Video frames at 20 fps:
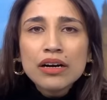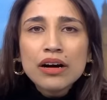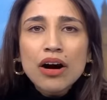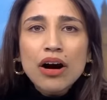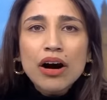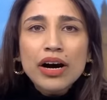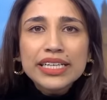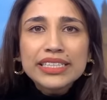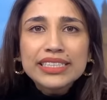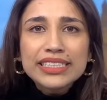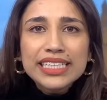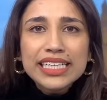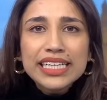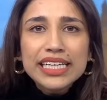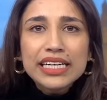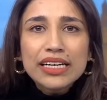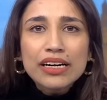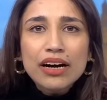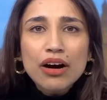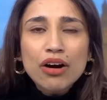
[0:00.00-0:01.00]

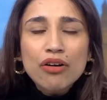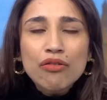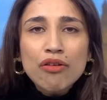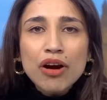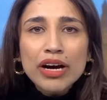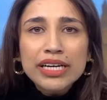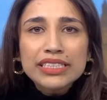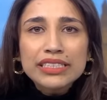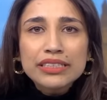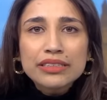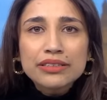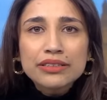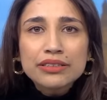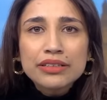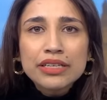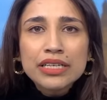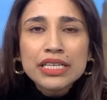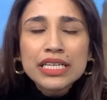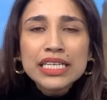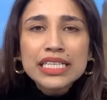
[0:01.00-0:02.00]
IT Horizon
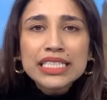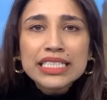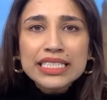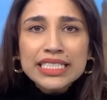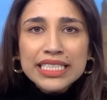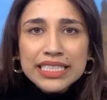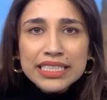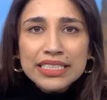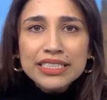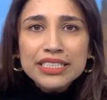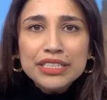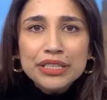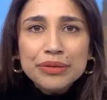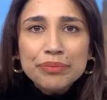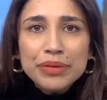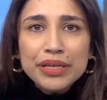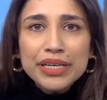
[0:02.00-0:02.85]
system.